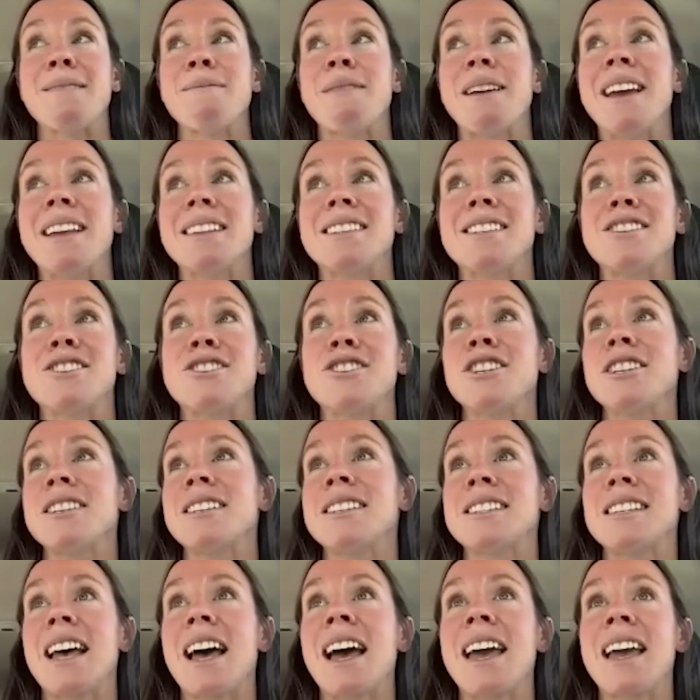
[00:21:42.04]
it's
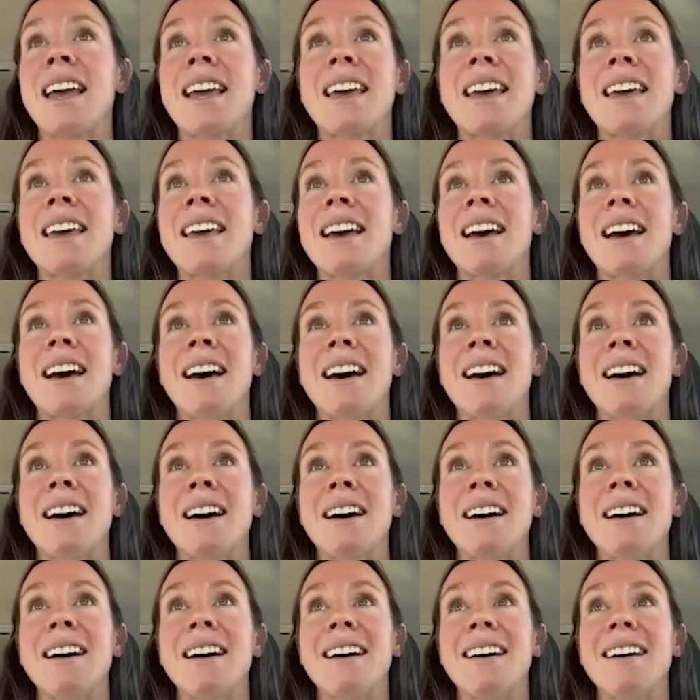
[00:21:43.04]
just like
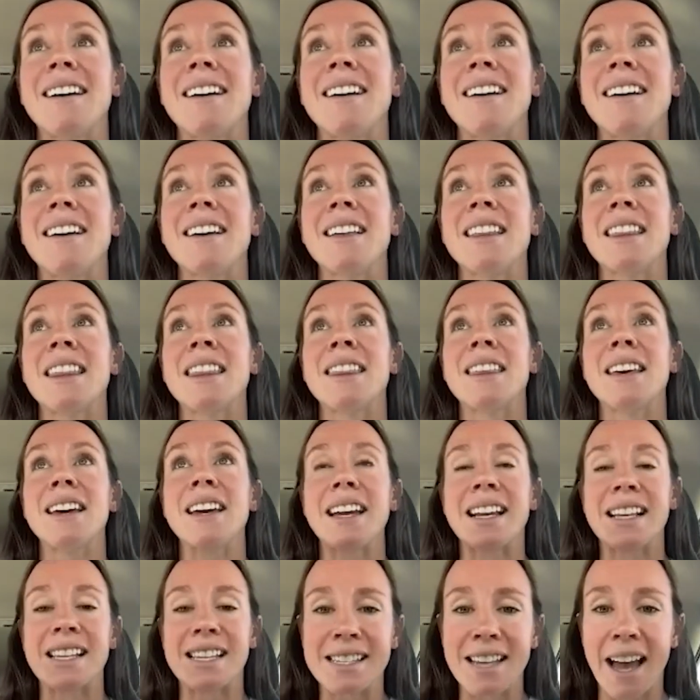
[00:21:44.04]
the
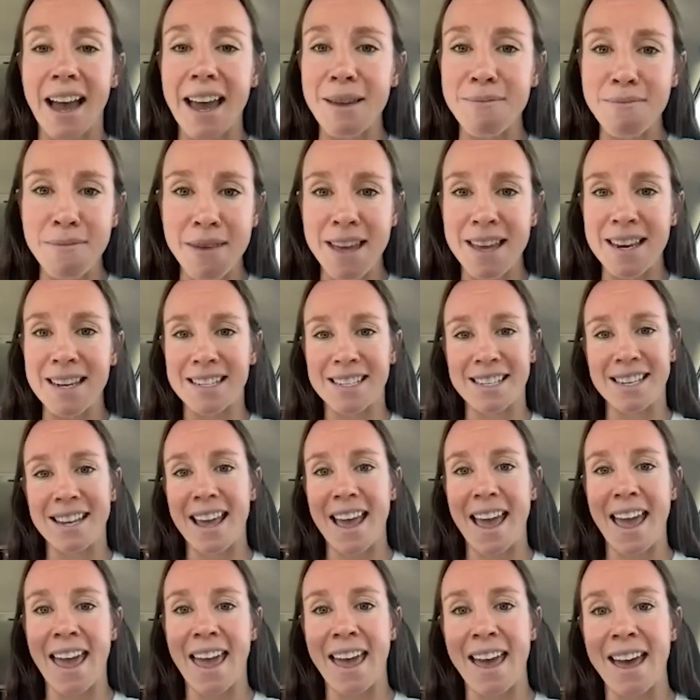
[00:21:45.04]
excitement
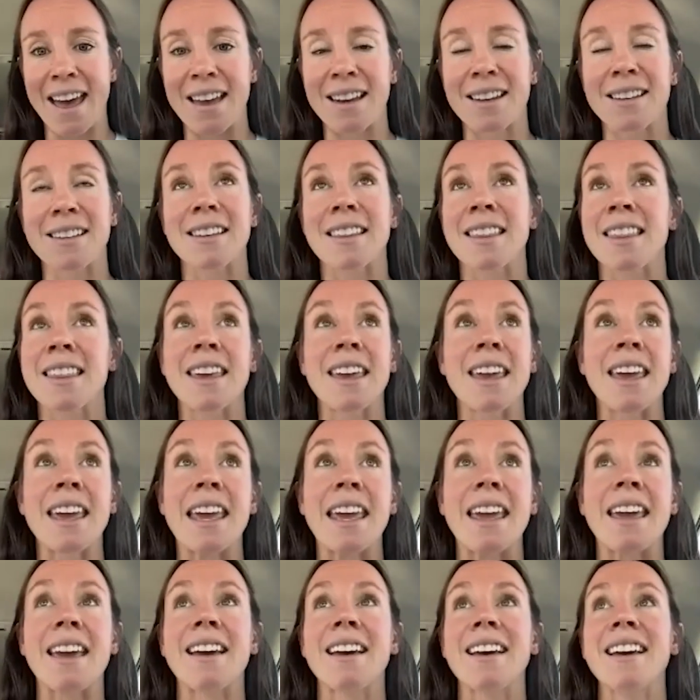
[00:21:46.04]
and
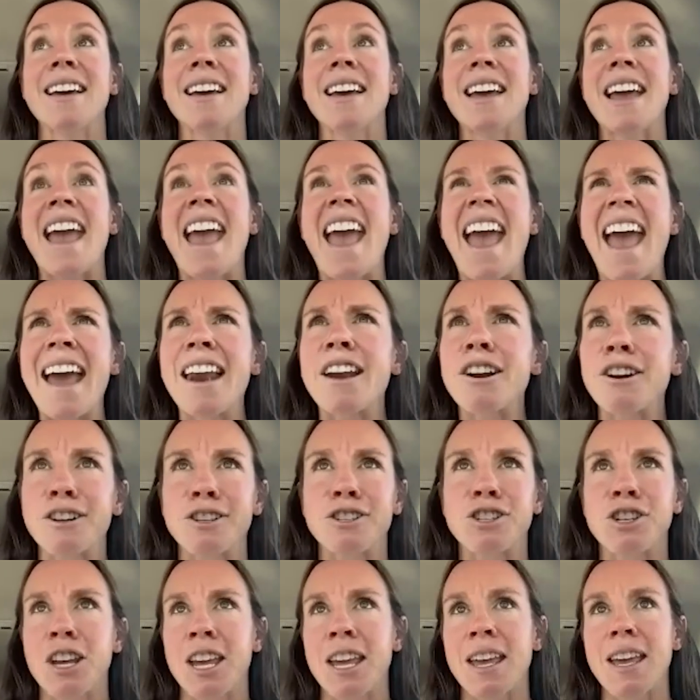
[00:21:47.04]
the
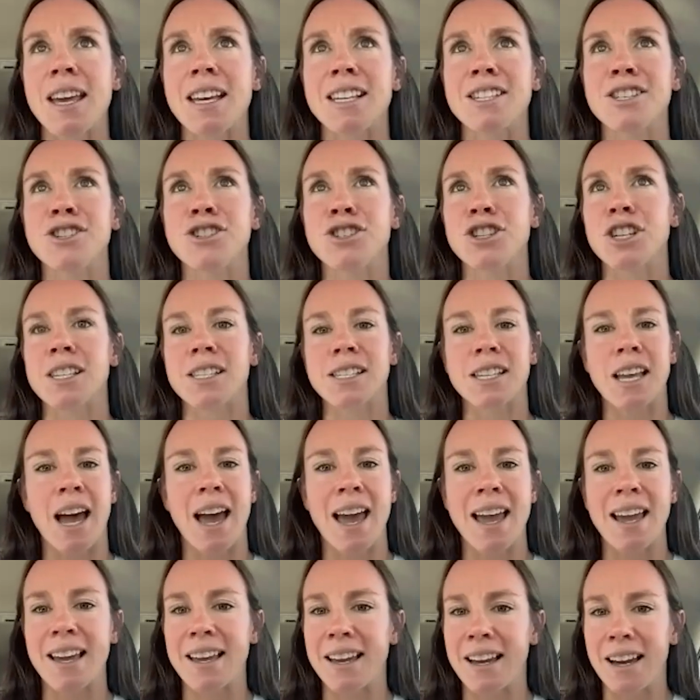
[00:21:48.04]
energy is just
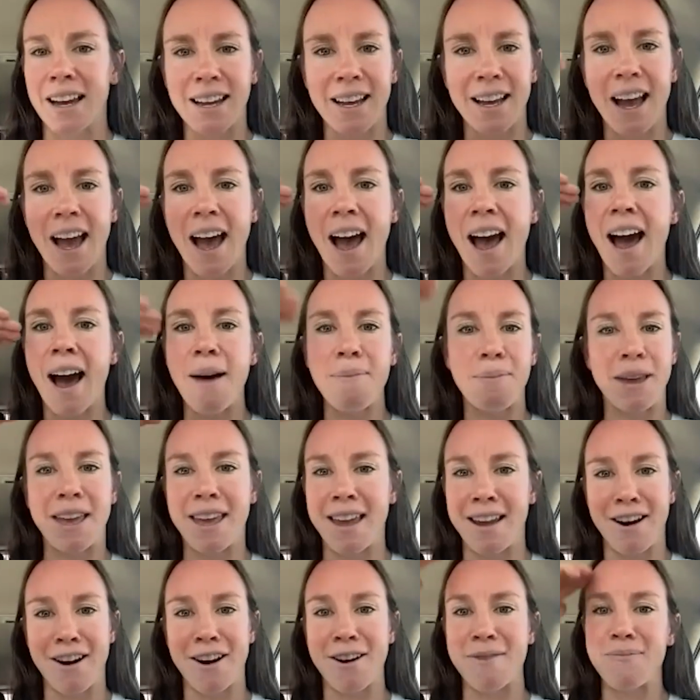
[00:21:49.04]
like up
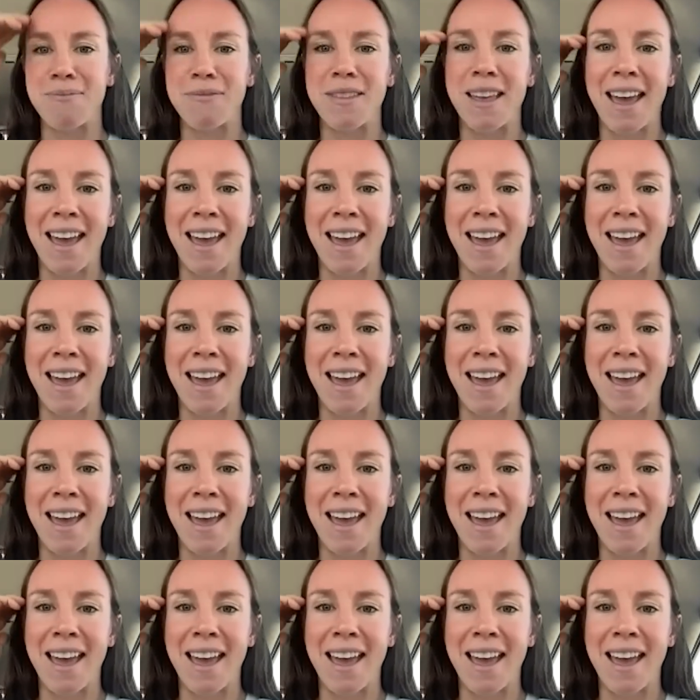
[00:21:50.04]
here.